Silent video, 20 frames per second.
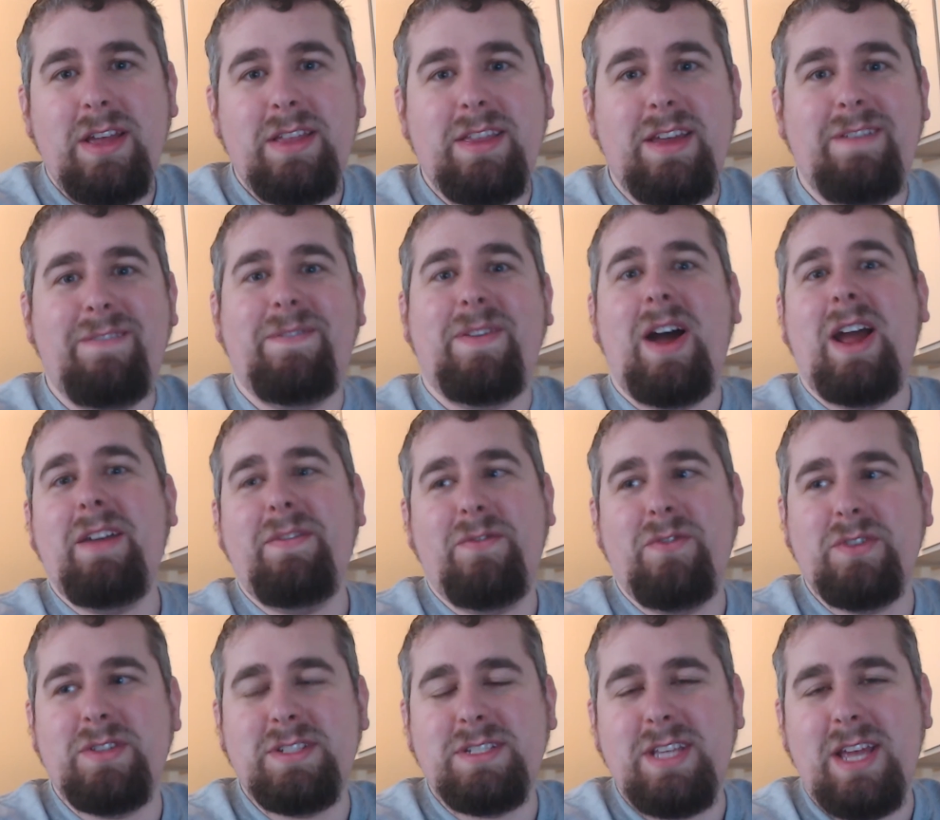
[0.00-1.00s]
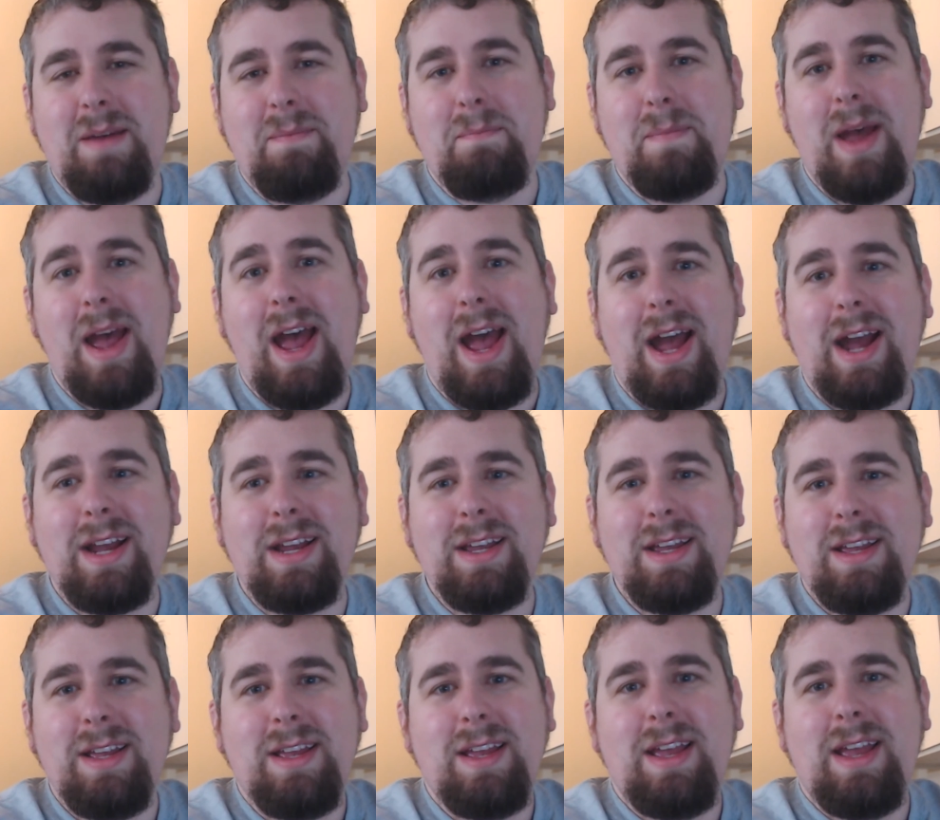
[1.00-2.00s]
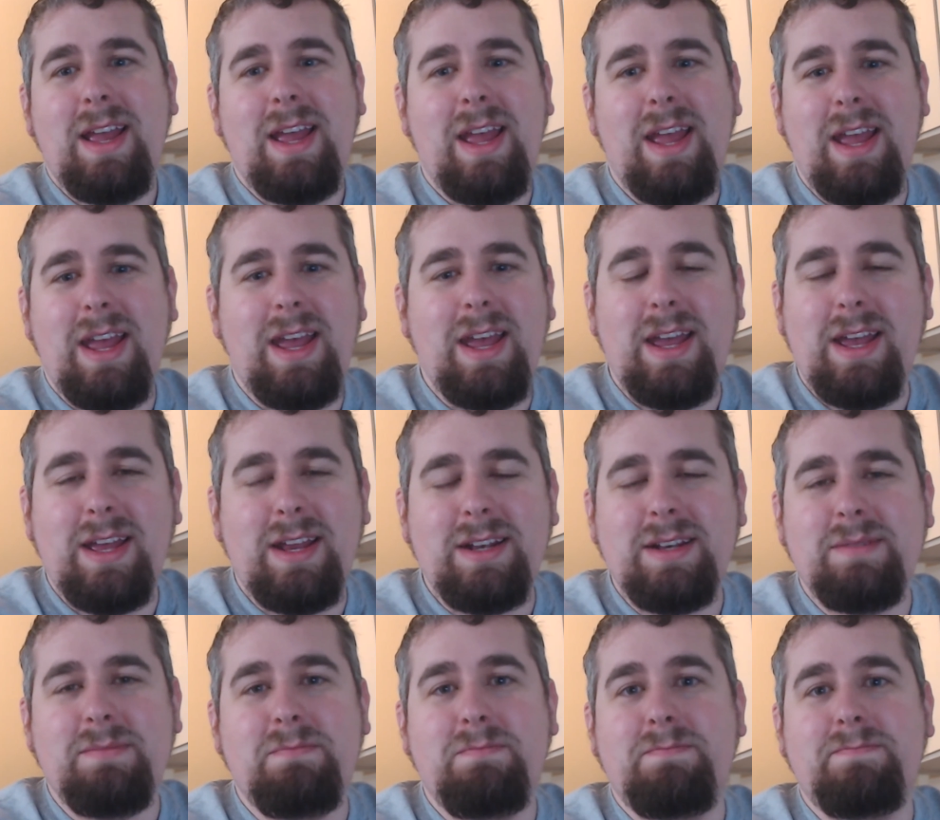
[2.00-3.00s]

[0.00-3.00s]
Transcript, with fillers: then five foot step back and